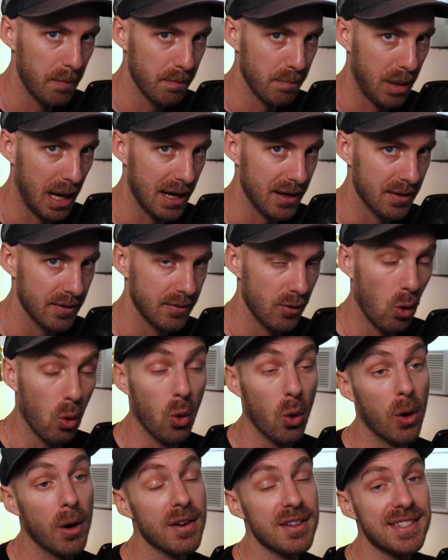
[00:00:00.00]
button
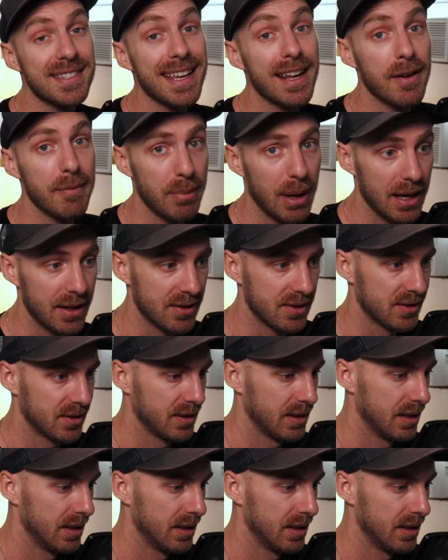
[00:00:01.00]
or set of buttons. That's gonna